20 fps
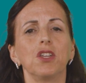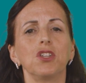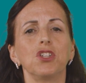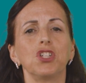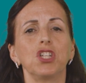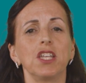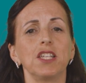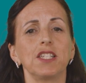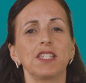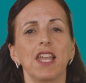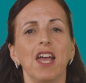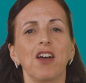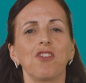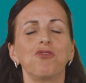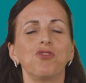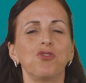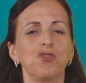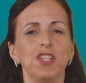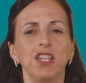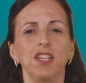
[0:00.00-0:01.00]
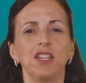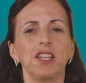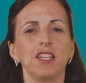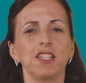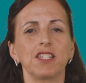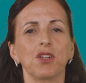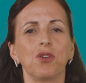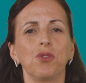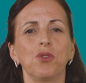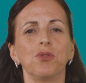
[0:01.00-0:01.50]
She is now 14
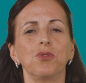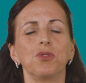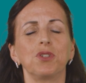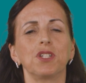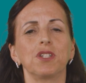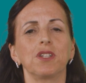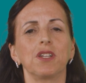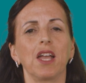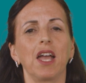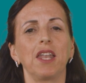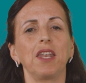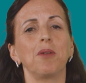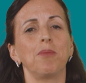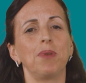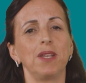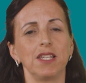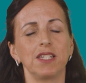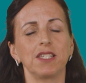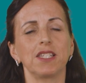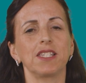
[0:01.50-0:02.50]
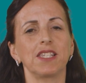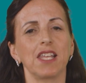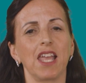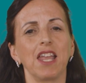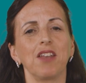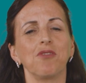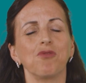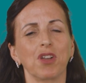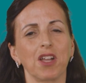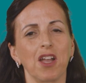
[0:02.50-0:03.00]
years old and I'm pleased to
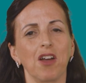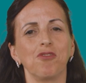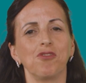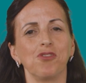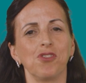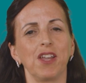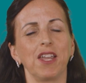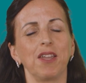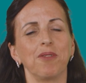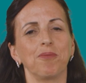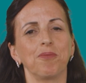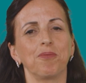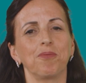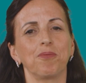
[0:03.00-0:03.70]
say in recovery.